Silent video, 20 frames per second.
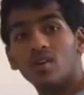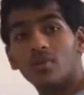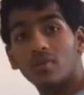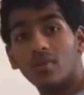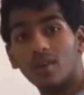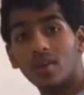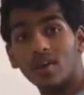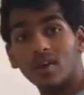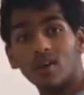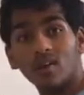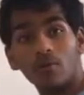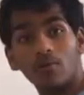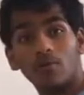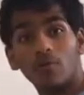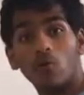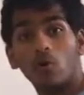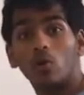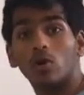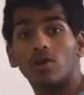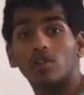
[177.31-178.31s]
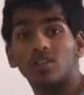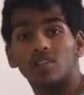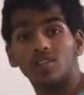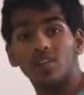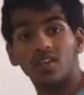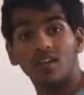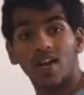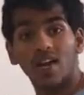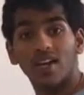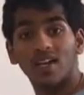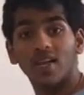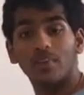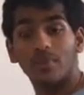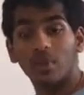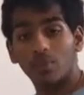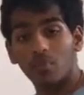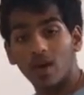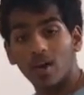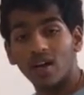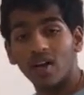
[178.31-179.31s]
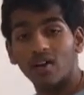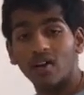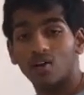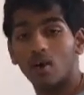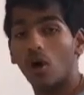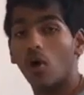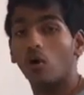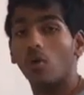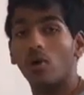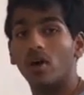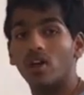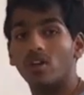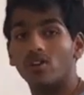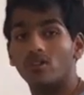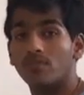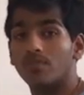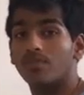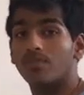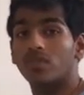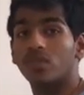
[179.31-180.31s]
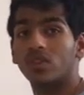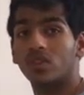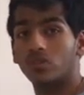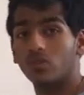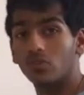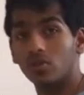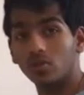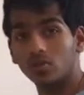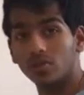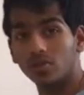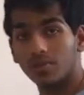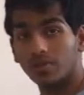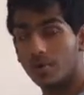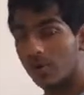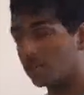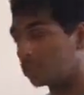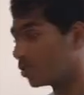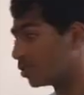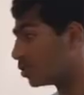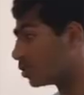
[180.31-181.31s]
But of course, you got to keep in mind always the rules of partial